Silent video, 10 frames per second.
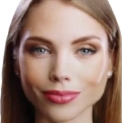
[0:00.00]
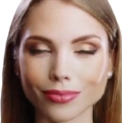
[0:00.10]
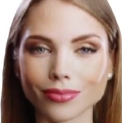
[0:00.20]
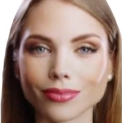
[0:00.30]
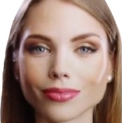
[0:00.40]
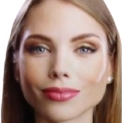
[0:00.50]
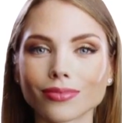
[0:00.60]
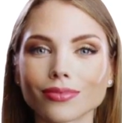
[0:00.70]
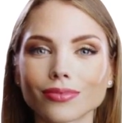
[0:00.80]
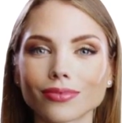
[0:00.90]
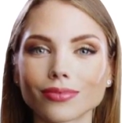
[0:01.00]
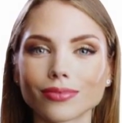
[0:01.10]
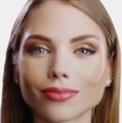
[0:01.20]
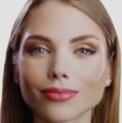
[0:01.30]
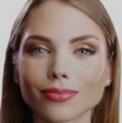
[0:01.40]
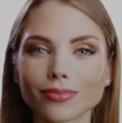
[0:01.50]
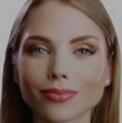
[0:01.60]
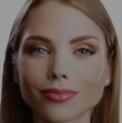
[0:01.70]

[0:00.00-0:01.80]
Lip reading: No one is speaking in this clip.